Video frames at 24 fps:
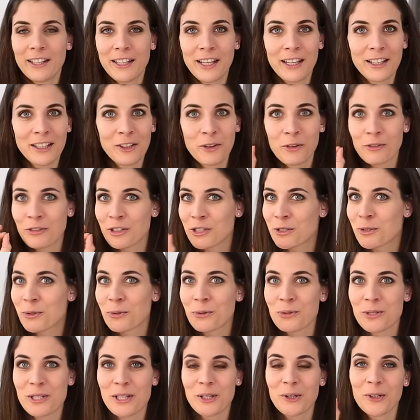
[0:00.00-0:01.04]
and then your
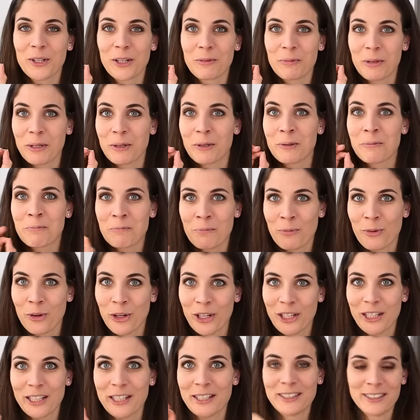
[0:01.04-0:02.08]
results are gonna be
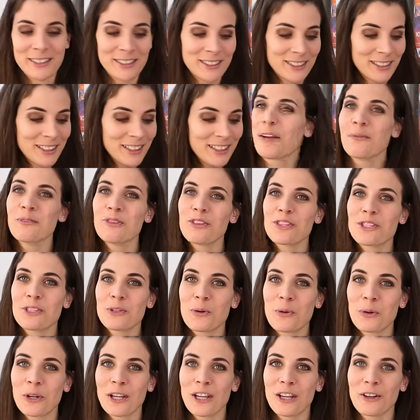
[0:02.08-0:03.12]
brilliant. I'm just
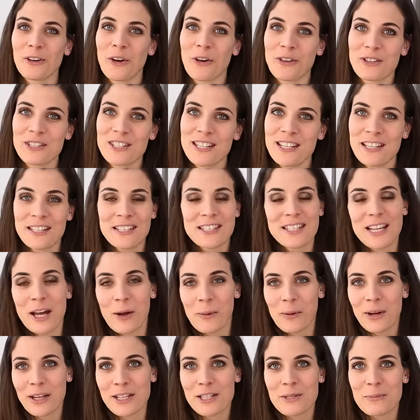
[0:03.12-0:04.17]
talking nonsense now,
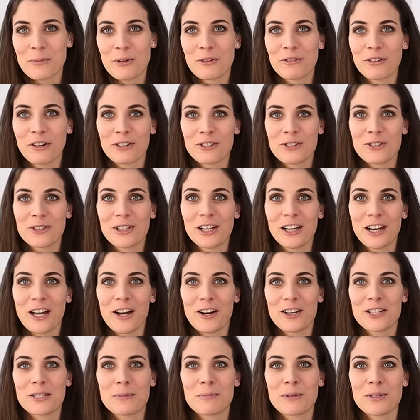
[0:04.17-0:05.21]
let's move on to the
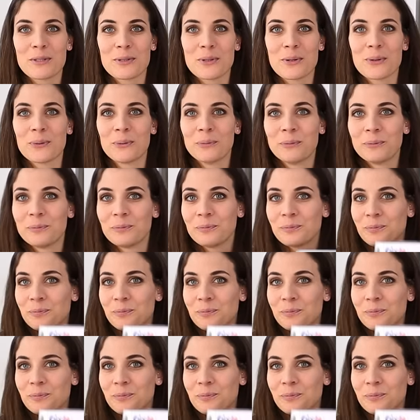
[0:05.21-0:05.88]
last puzzle.